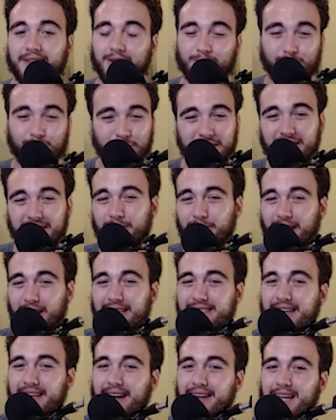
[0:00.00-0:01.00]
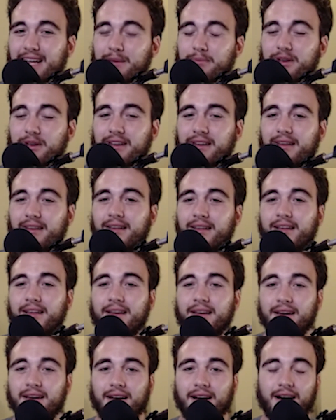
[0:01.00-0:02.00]
Really great dynamic.
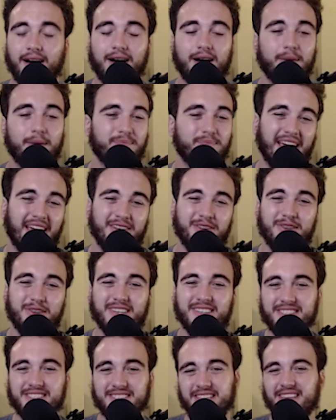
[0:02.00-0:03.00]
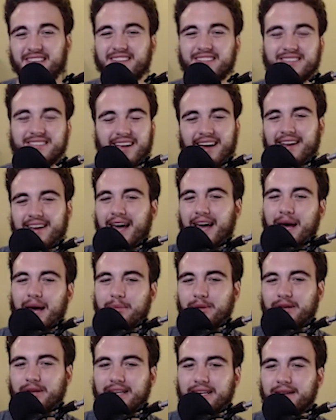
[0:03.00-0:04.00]
And you can see this kind of
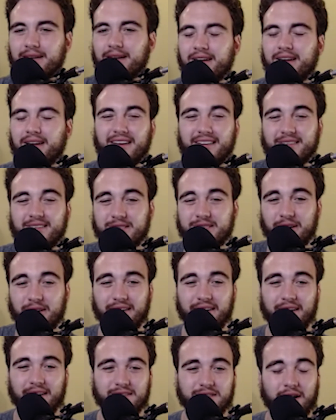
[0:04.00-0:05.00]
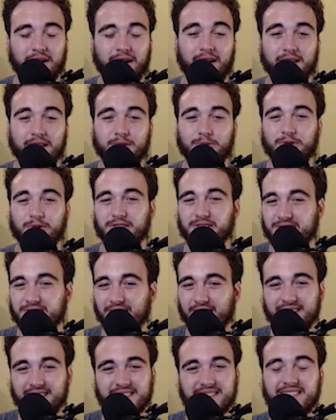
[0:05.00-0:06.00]
happening in certain areas of Hollywood. You're
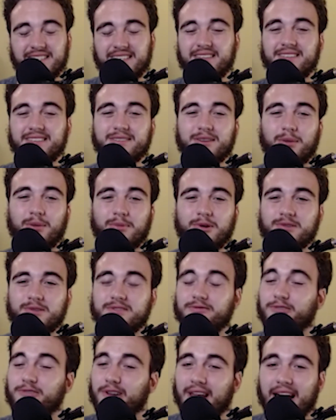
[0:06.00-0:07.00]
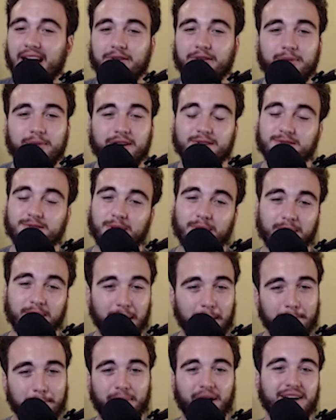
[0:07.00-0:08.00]
starting to see these almost, for lack of a better term, like
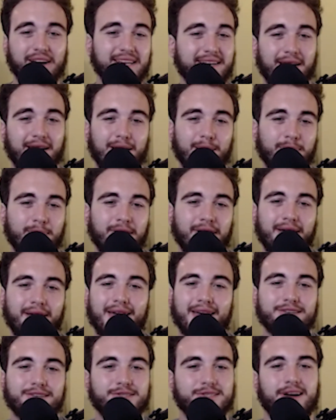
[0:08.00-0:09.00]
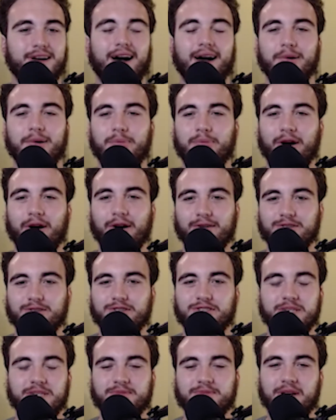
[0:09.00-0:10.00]
buddy cop style
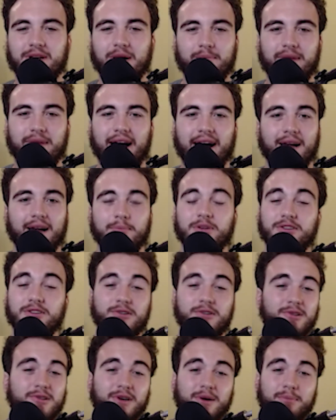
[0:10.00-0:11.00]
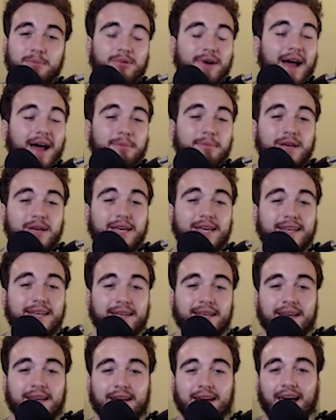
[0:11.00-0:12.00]
partnerships come back. I mean, you can look at Brad Pitt
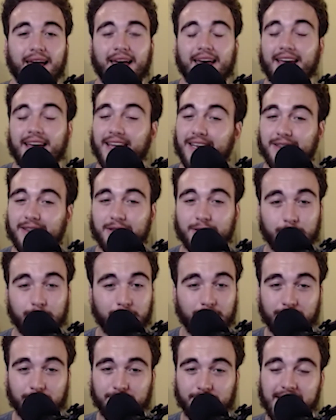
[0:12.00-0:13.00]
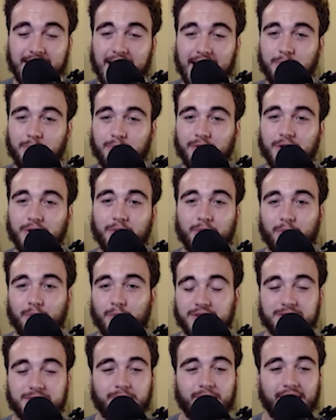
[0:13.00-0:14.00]
and Leonardo DiCaprio and Once
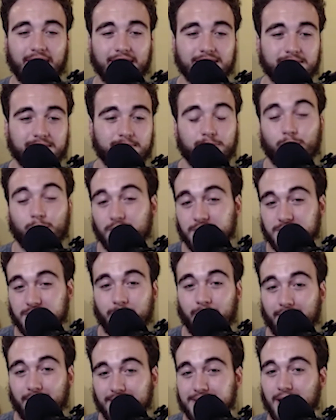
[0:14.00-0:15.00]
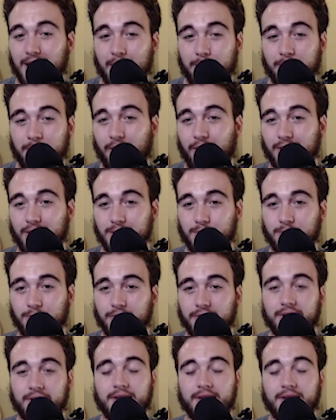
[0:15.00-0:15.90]
Upon a Time in Hollywood.